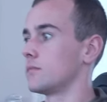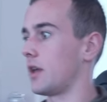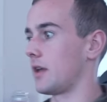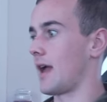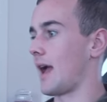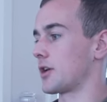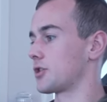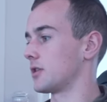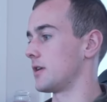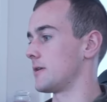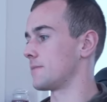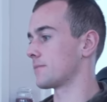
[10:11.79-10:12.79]
like,
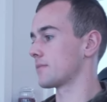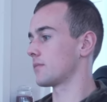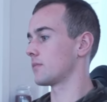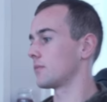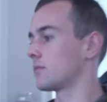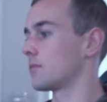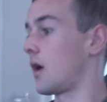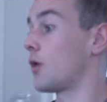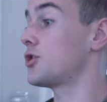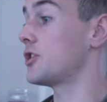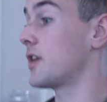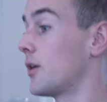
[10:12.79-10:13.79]
actually, oh,
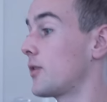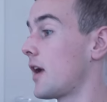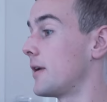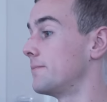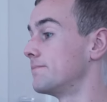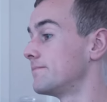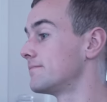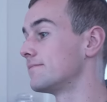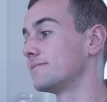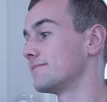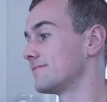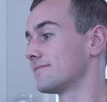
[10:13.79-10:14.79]
she said okay.
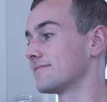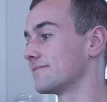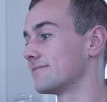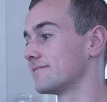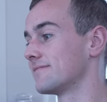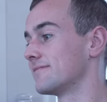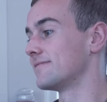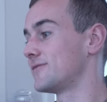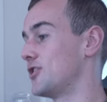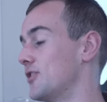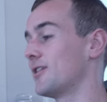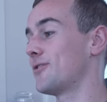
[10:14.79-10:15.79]

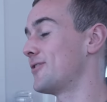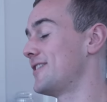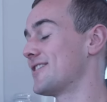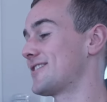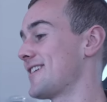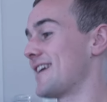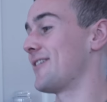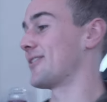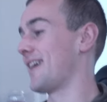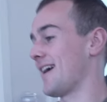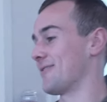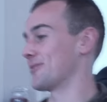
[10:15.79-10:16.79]
She literally just said
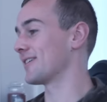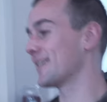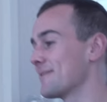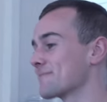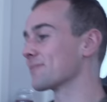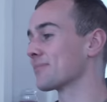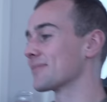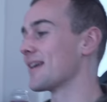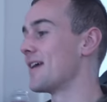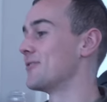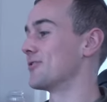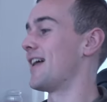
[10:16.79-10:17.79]
okay. Really?
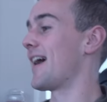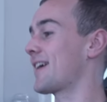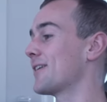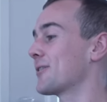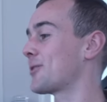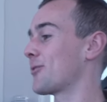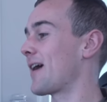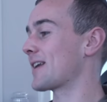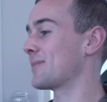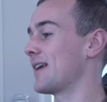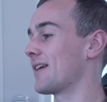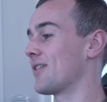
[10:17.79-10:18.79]
You're not gonna
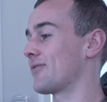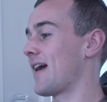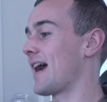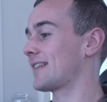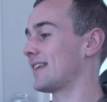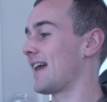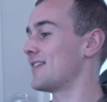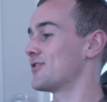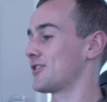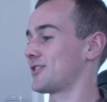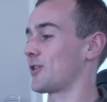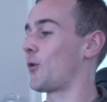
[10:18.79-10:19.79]
correct me on the fact that I
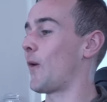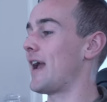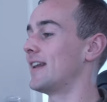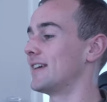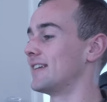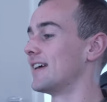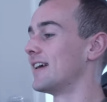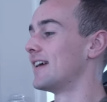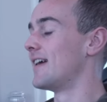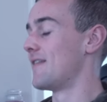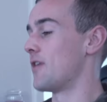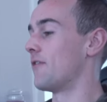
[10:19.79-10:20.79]
just equated
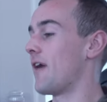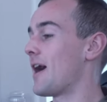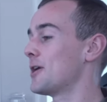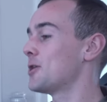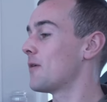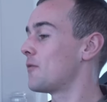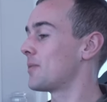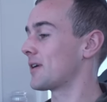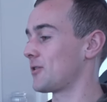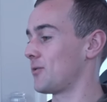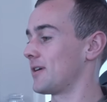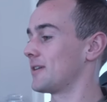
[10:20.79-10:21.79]
the value of a
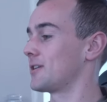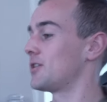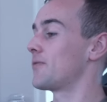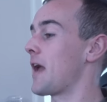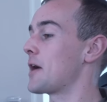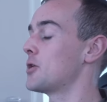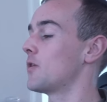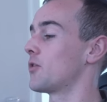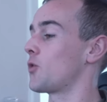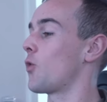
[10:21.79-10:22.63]
Bitcoin to the value of a